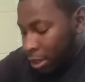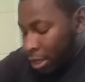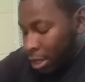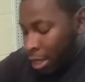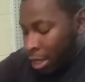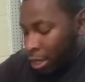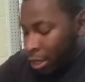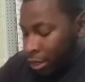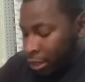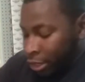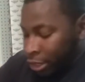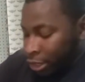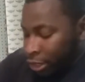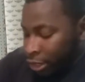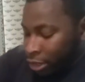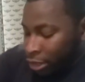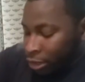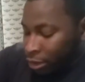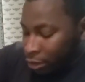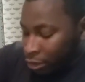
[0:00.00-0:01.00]
you
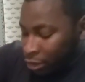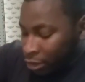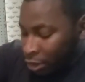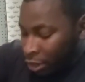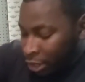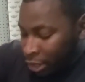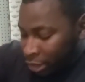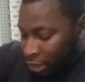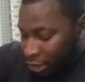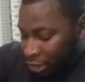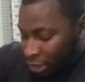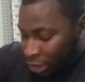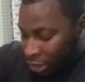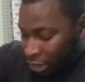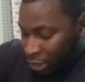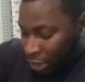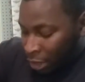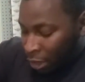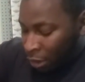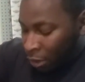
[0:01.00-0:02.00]
just start
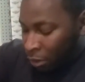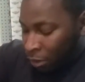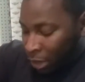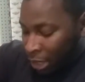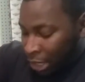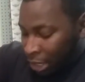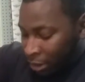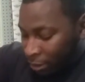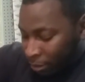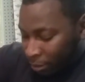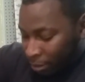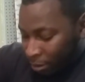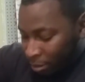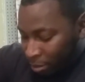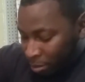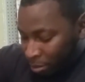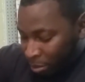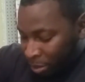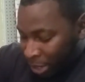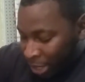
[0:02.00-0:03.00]
slowly
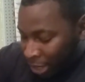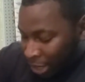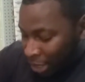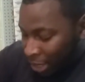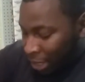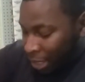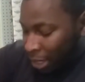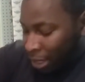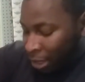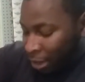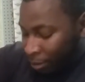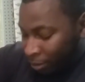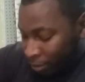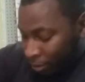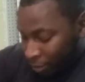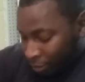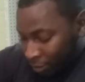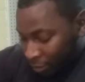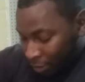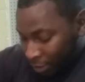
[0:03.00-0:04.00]
peeling it
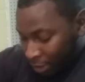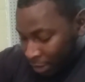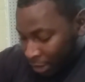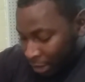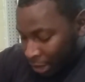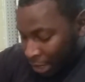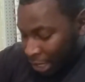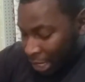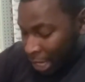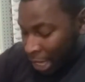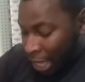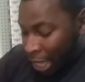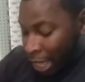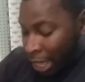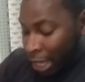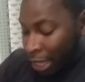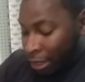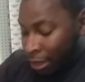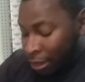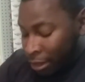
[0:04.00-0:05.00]
up.
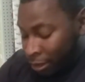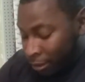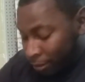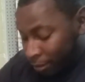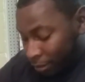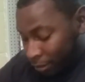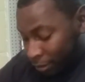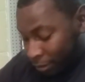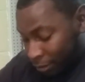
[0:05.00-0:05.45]
And